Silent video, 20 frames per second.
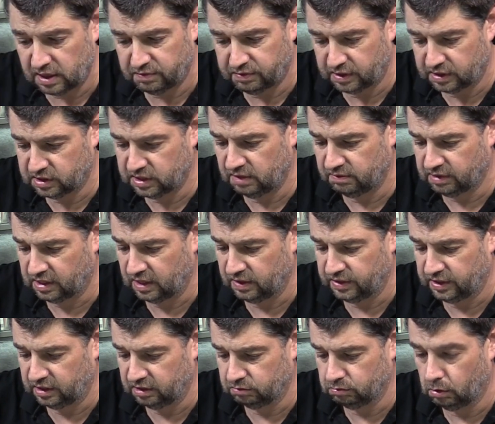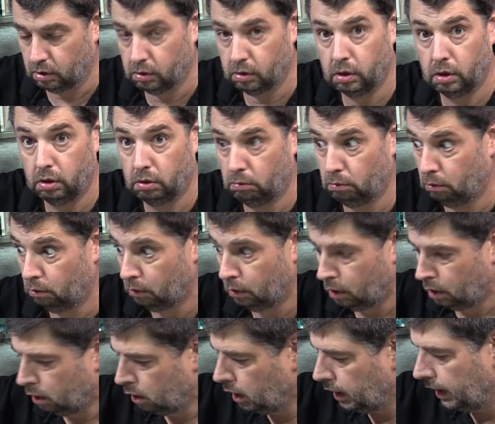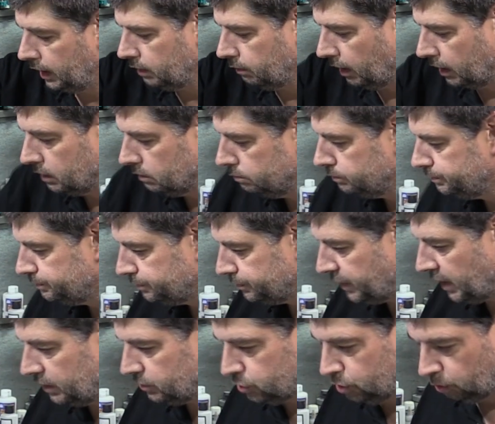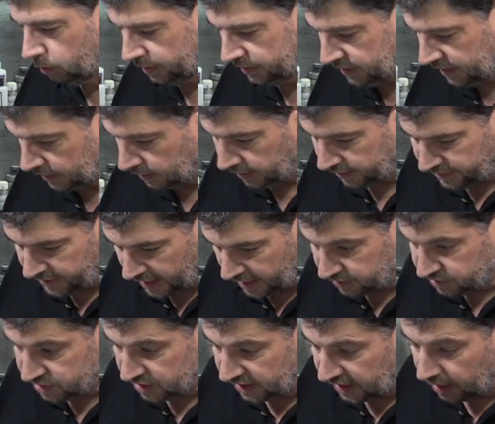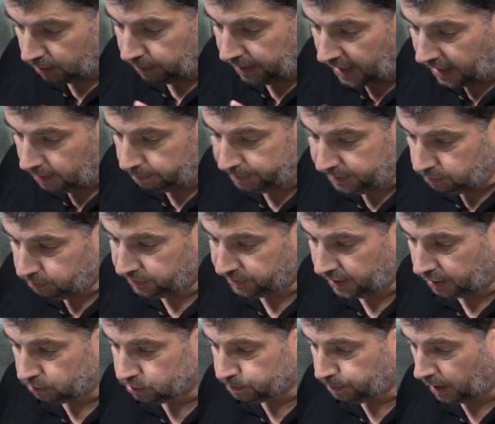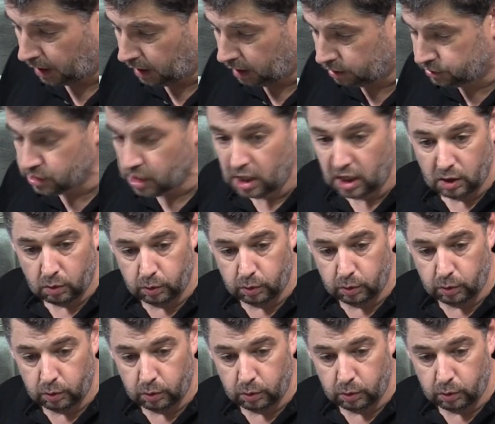Airfix never get things wrong. Anyway, that's all in there like that. So now we're happy with those parts.